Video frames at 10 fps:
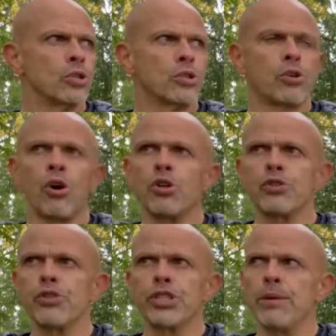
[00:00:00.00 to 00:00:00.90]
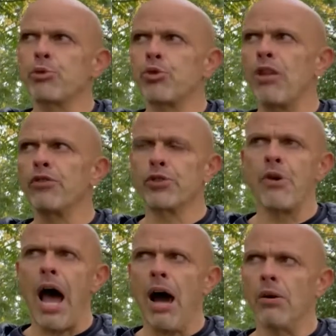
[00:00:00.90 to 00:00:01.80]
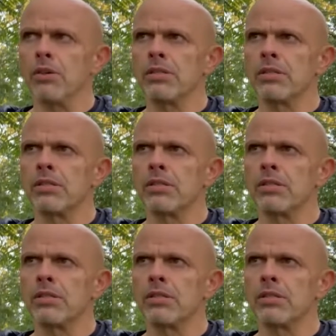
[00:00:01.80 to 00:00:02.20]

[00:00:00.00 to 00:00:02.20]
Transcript: go to the gym, train for 2 hours,